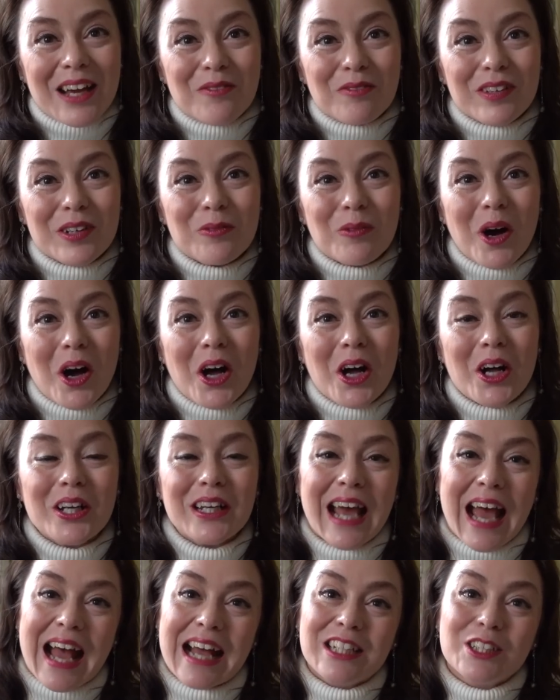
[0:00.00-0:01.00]
everyone,
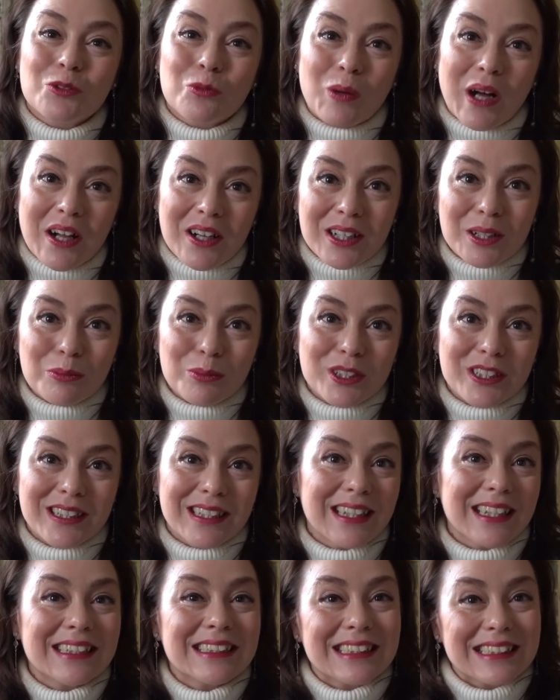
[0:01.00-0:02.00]
and welcome to
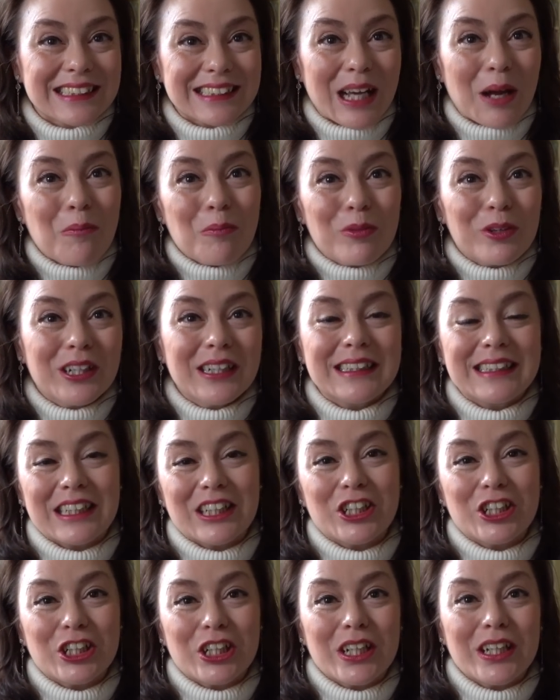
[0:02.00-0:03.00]
the December
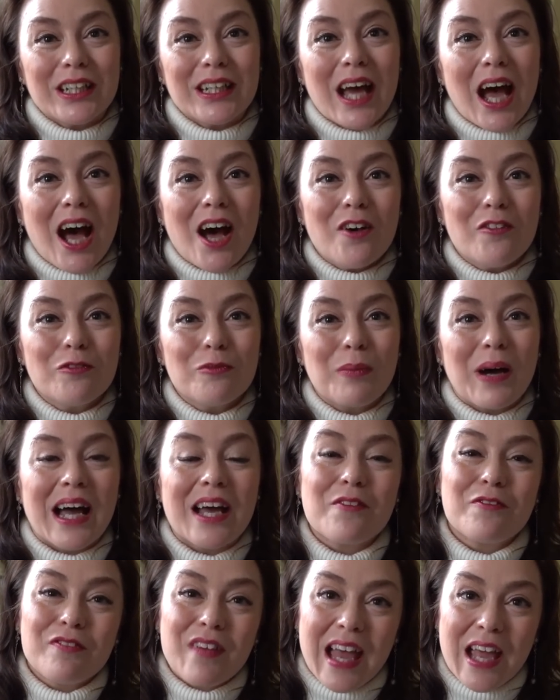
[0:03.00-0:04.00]
edition of
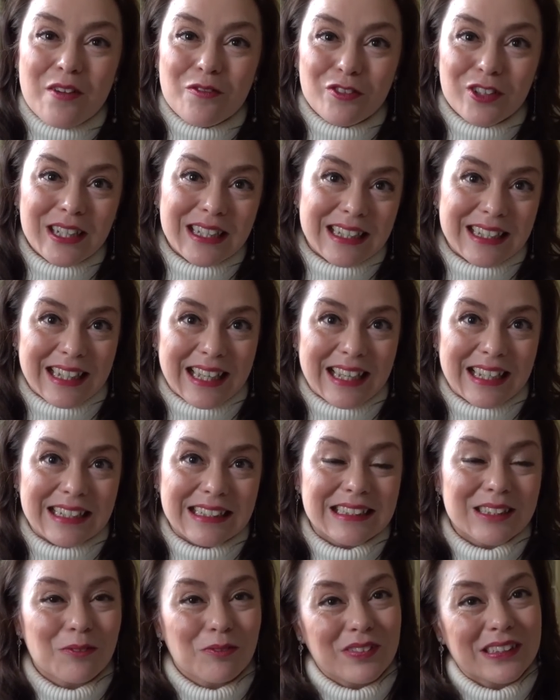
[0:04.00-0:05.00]
my Favourite
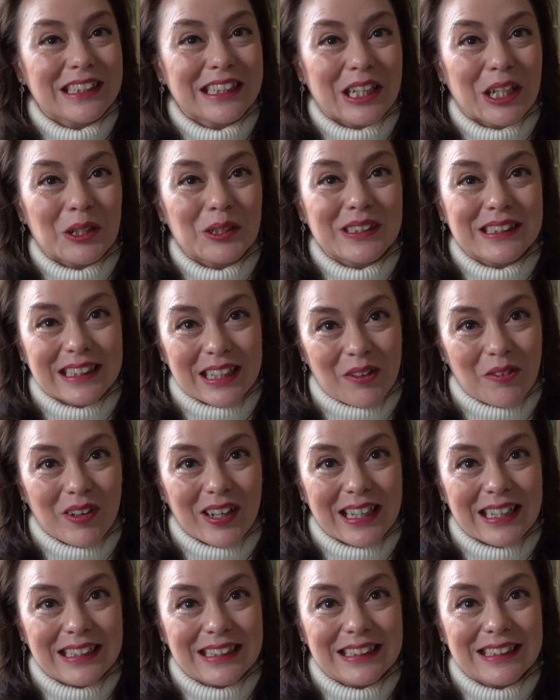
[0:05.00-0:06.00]
Things video
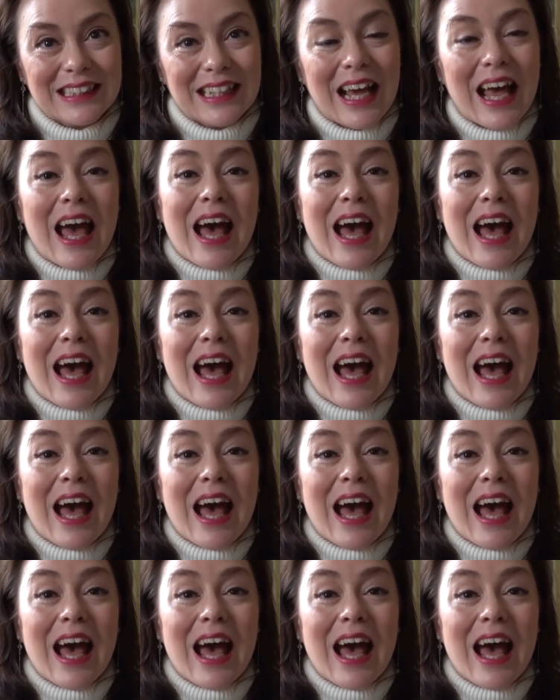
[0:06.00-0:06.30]
series.